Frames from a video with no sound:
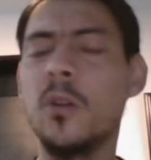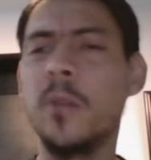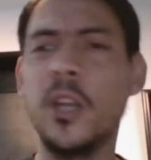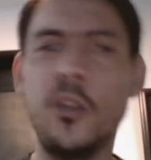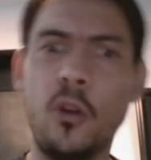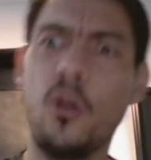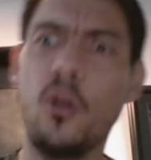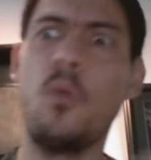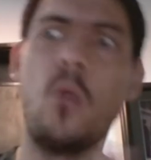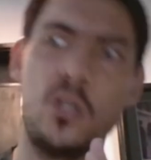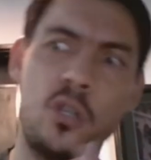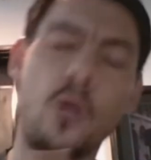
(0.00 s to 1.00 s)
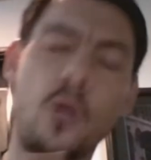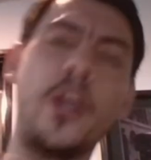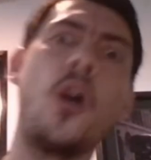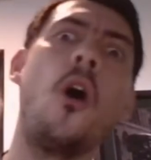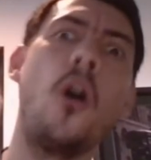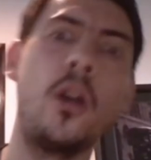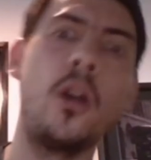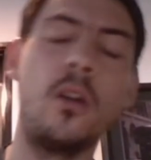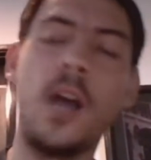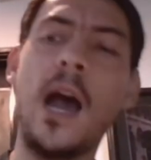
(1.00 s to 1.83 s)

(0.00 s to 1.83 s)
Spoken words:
but you don't know what's going on,